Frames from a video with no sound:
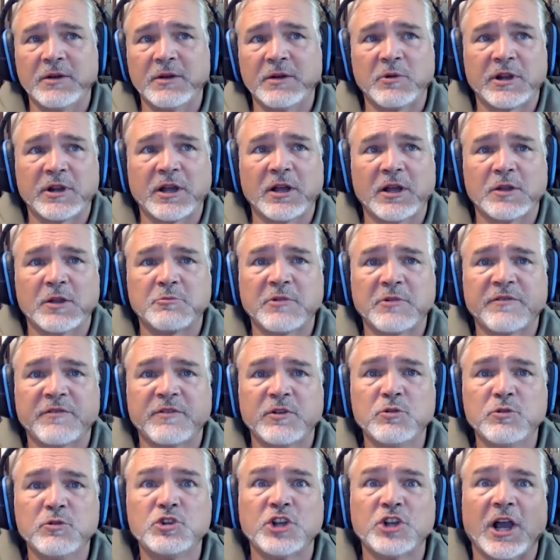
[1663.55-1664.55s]
We call it
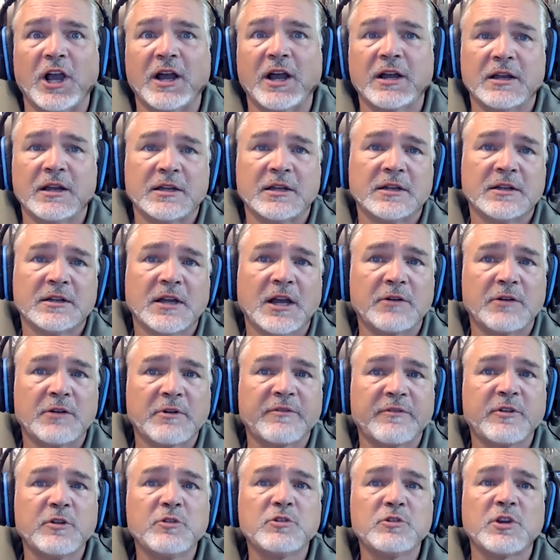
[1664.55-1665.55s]
refugia, a
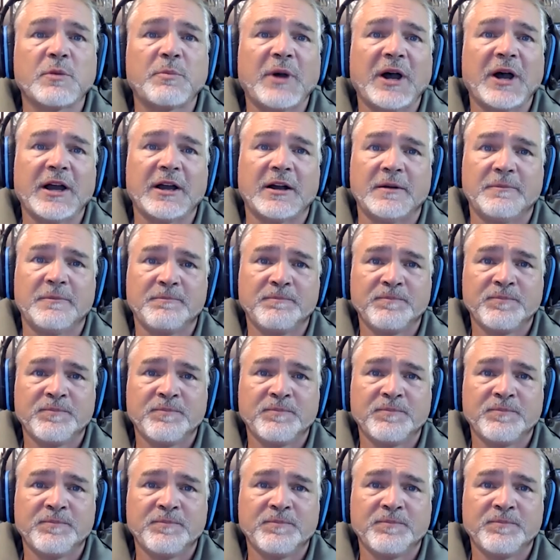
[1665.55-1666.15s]
refugia pile.